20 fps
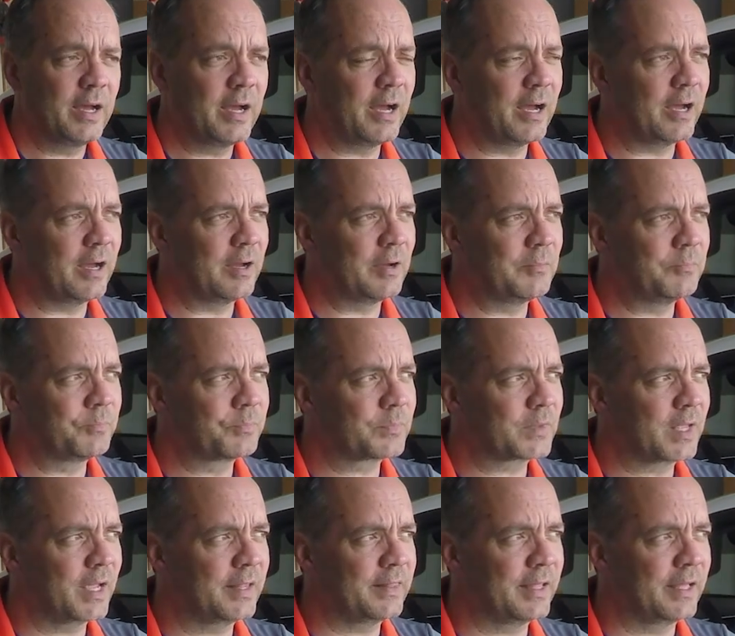and
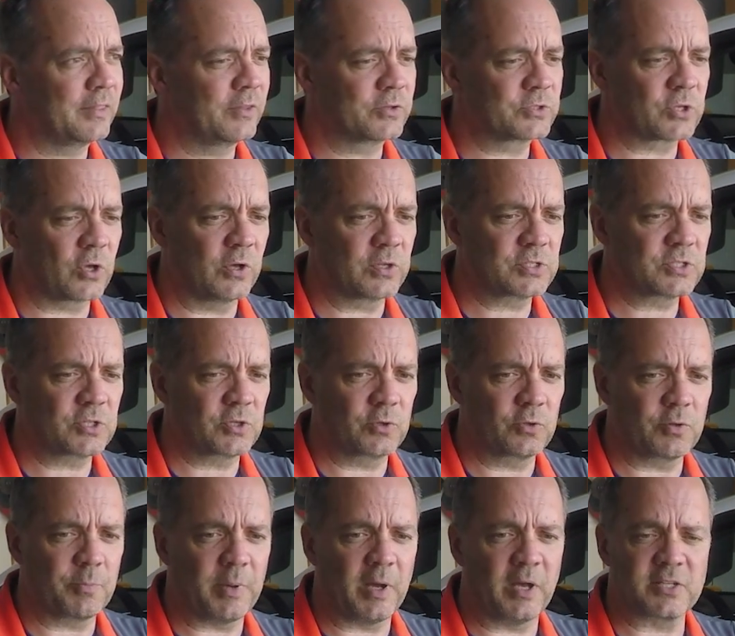then there's
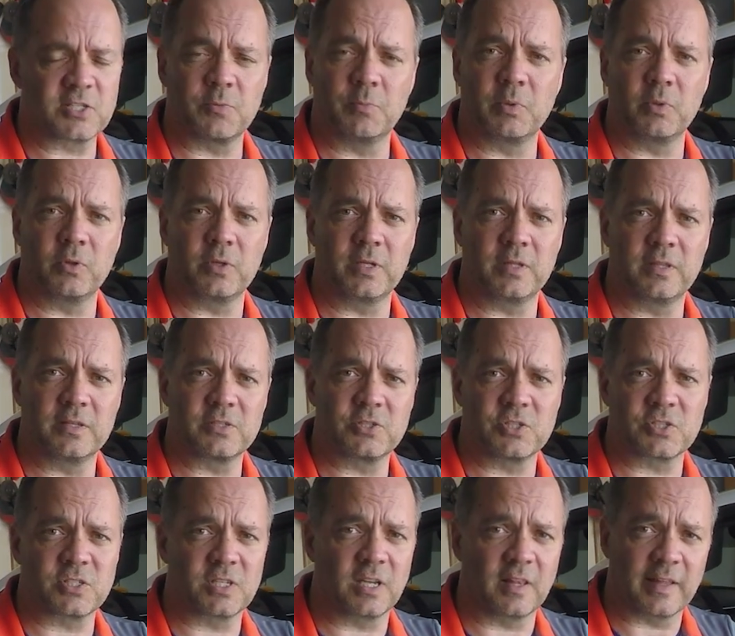also the possibility that it's
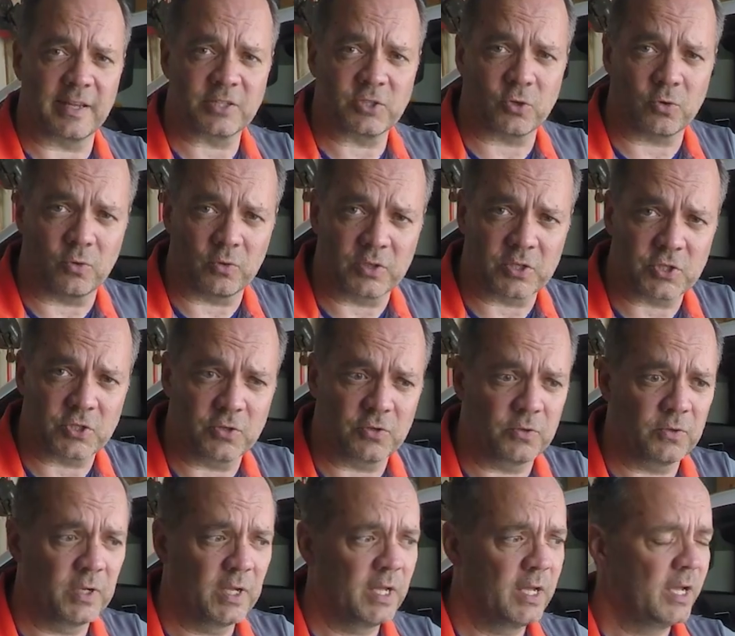just an electrical issue.